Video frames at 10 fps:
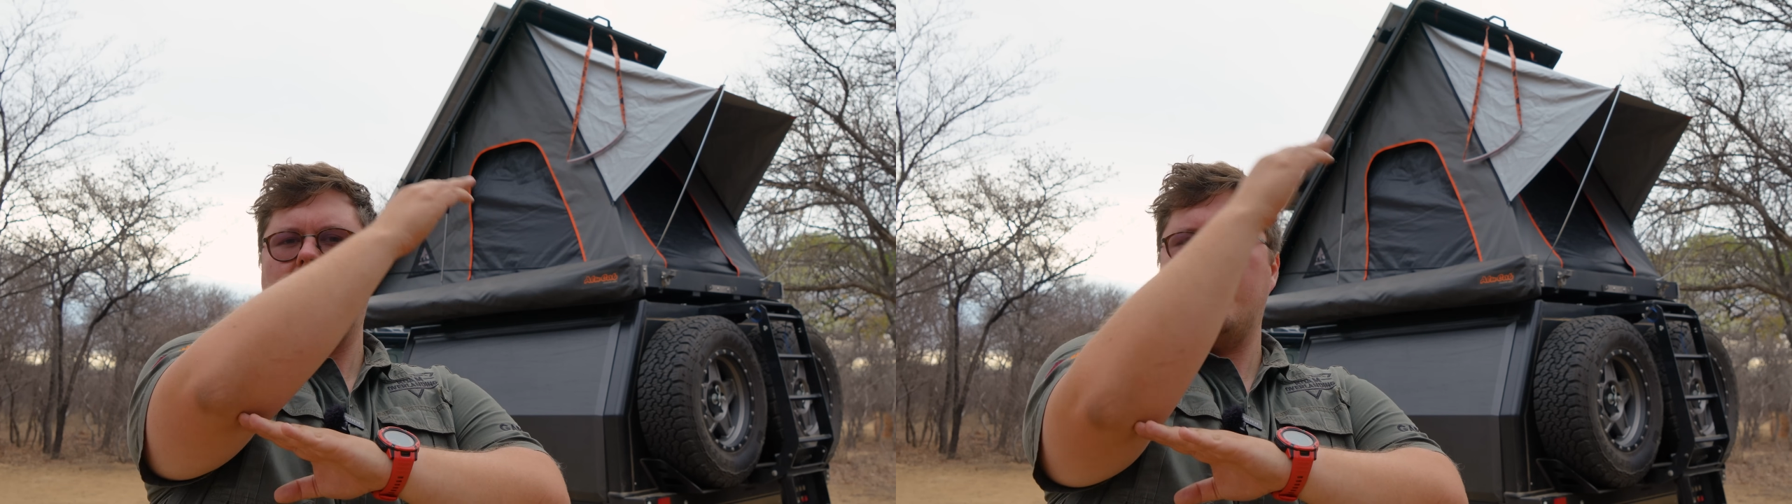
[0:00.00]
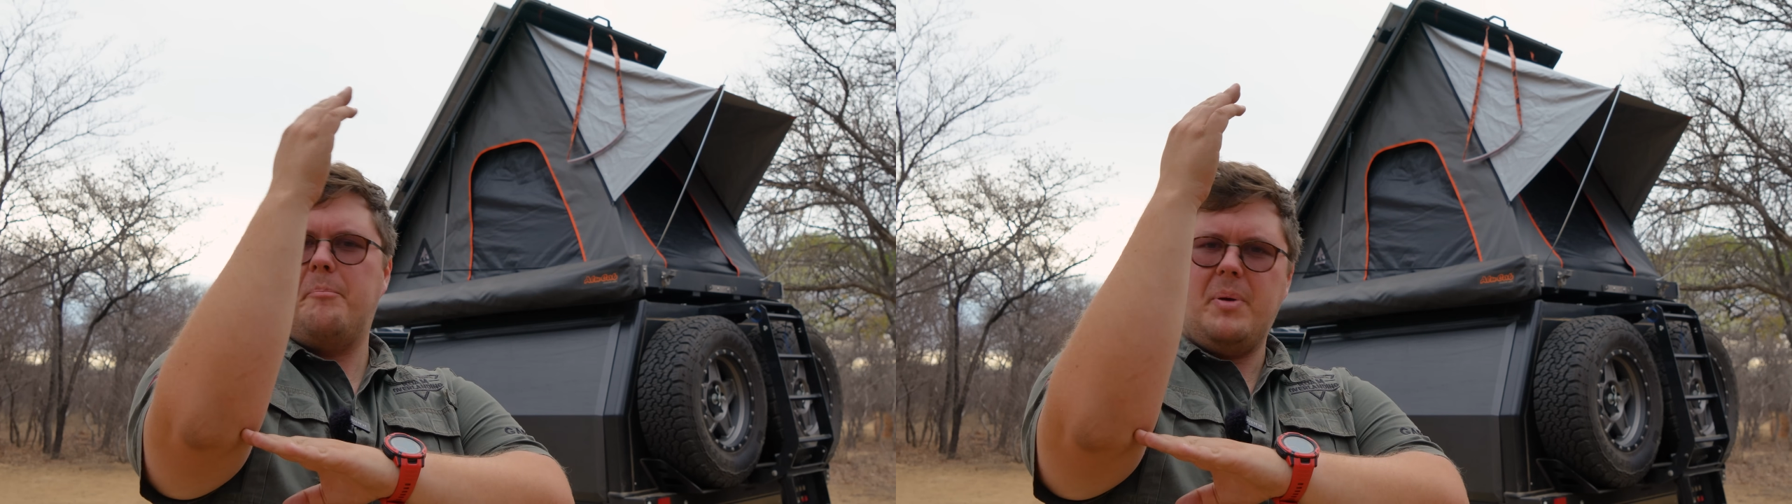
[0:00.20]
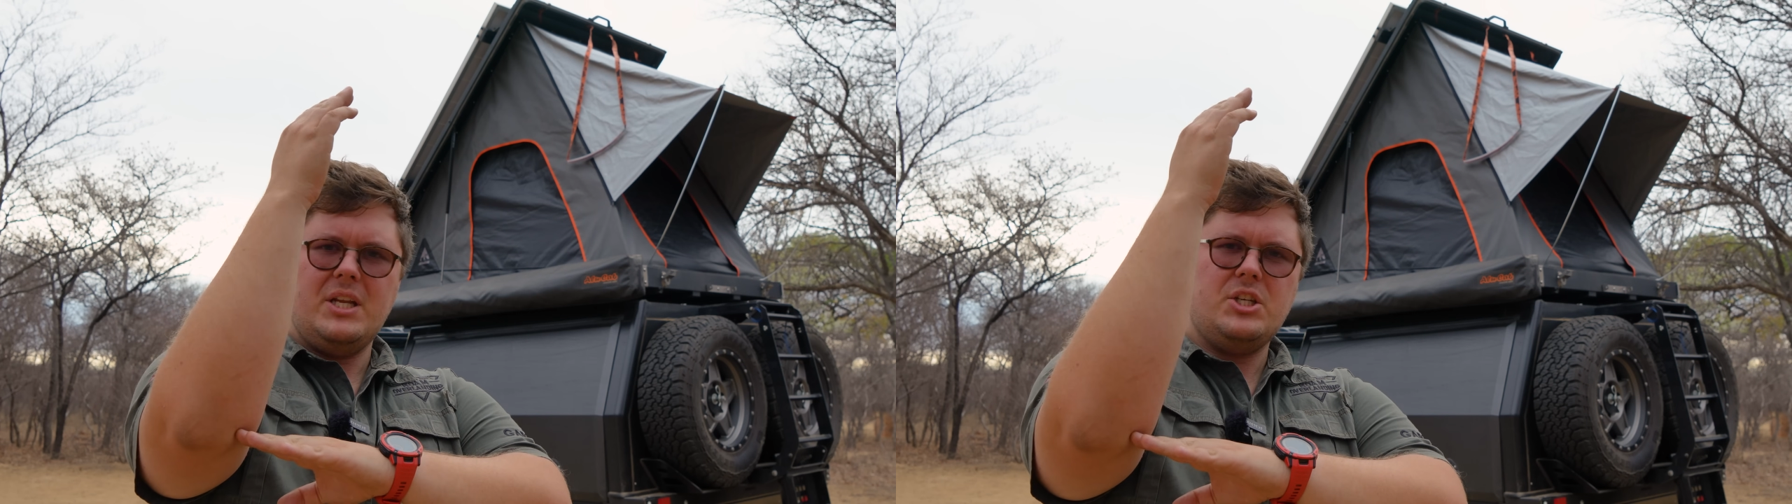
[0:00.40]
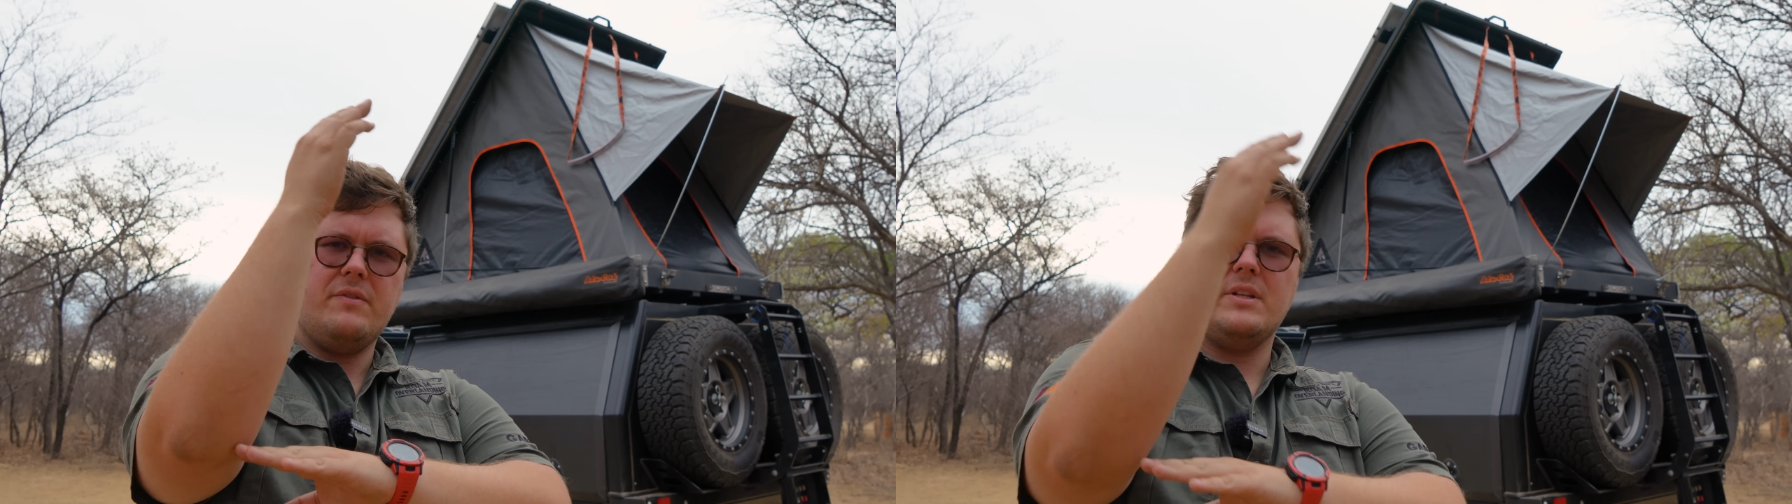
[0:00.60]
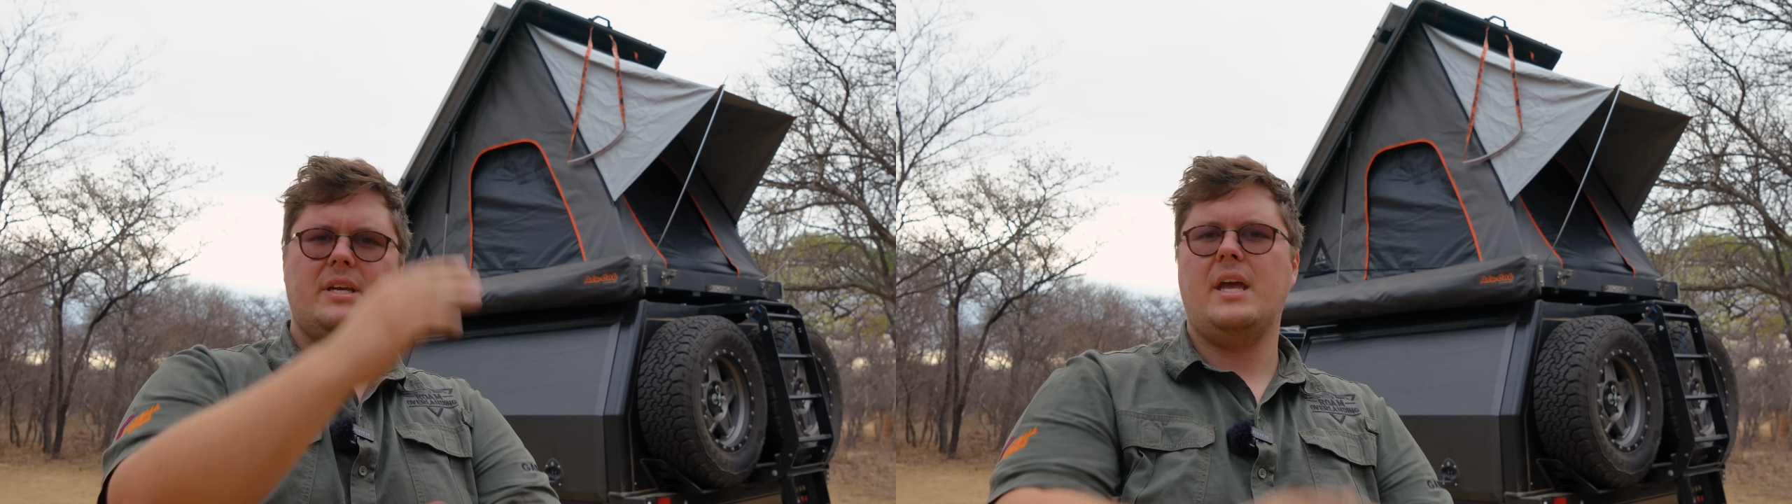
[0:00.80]
the pitch
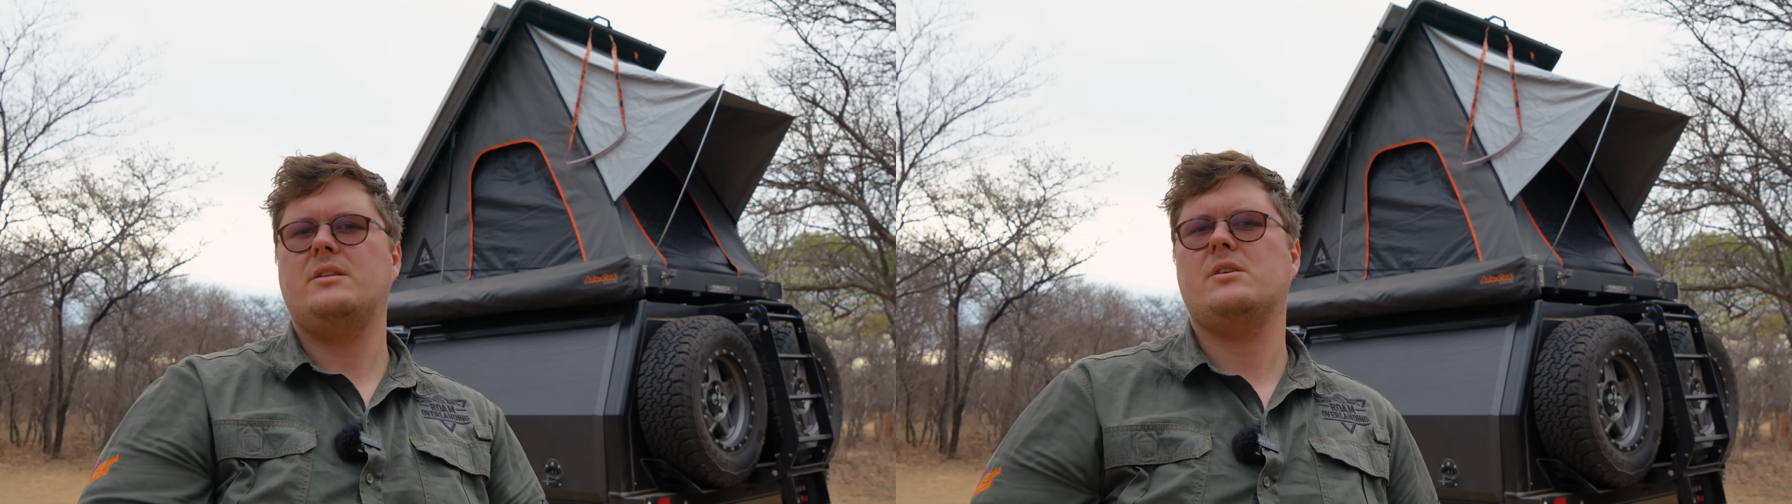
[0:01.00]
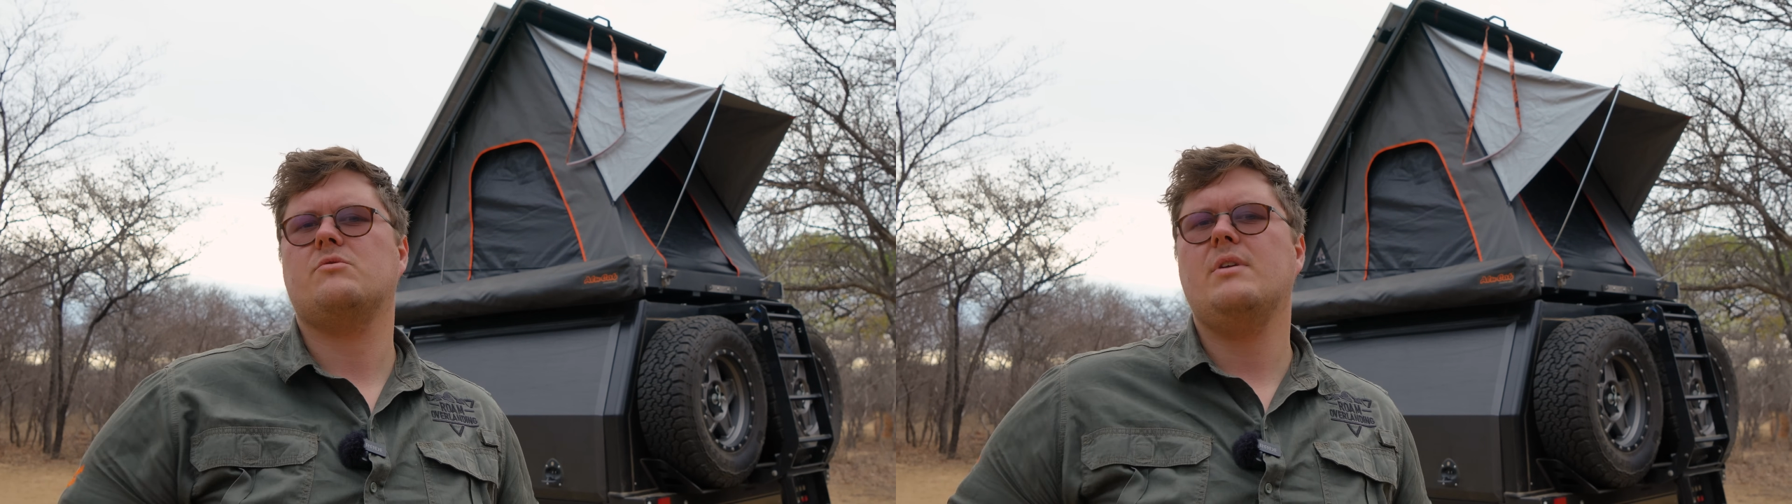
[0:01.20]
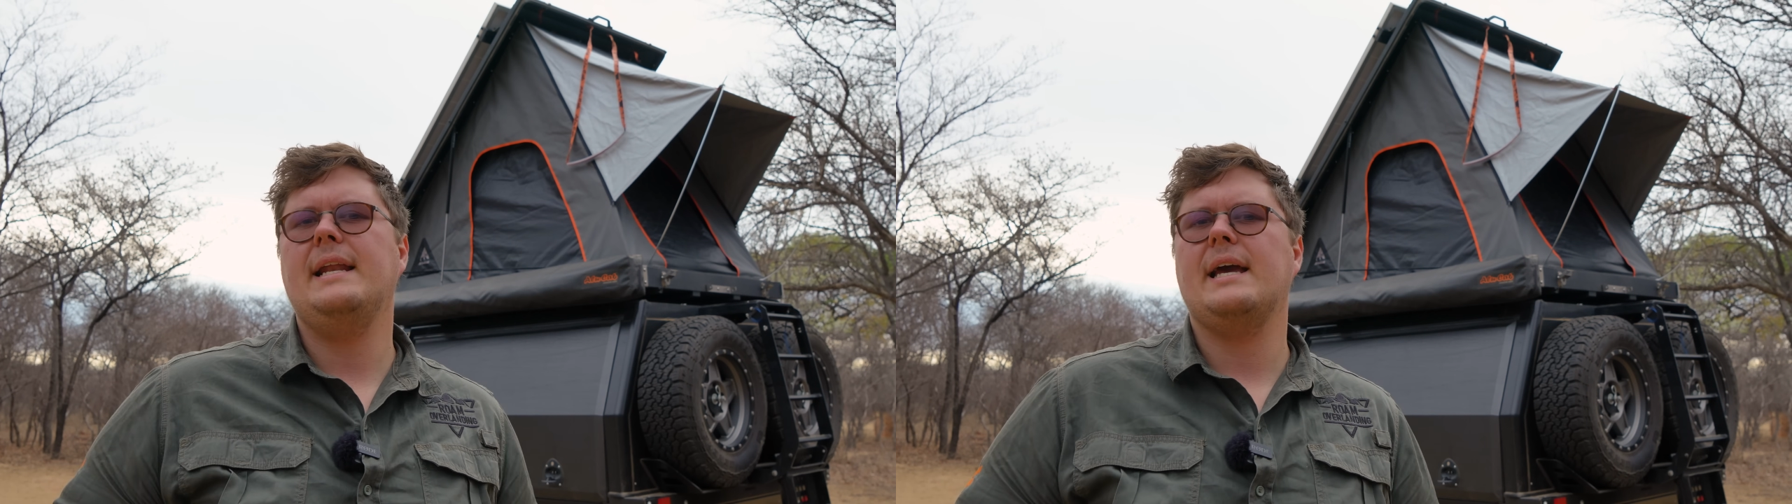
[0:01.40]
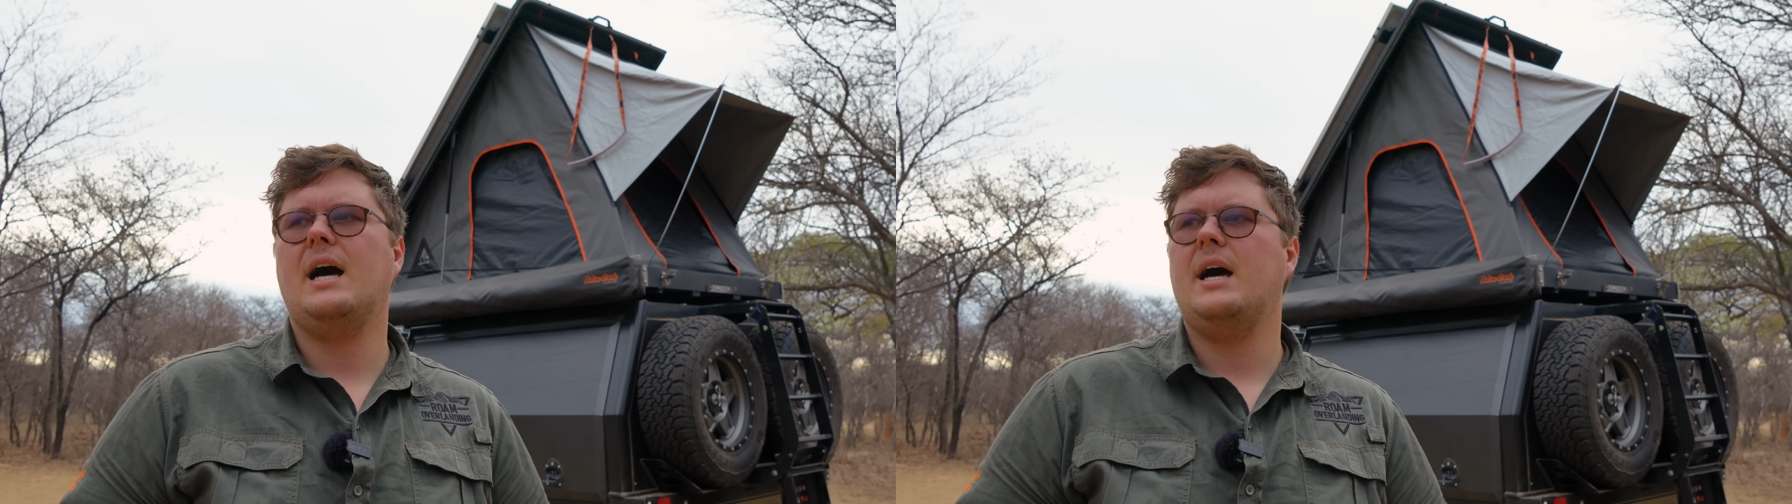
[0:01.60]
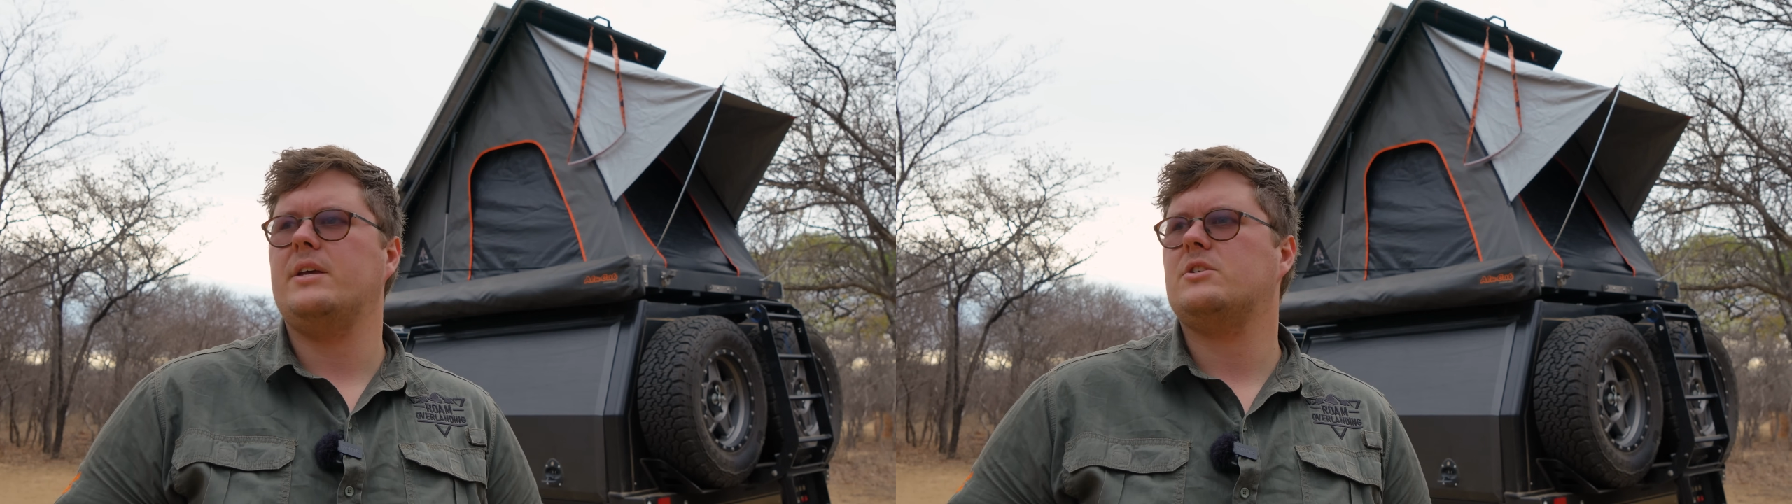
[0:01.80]
of the tent is really high,